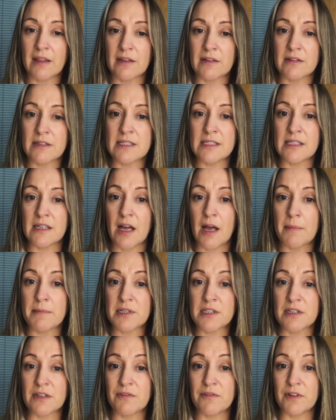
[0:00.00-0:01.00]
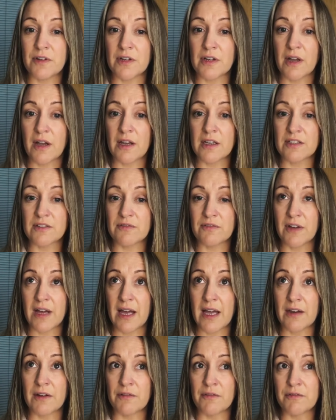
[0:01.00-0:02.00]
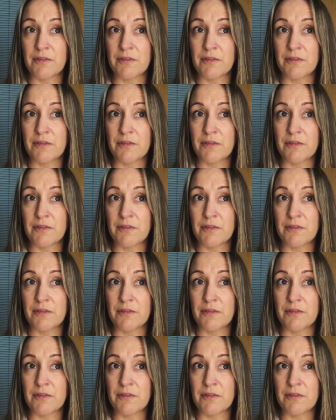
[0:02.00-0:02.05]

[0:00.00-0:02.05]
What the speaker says: there is the option, if you're not a fan of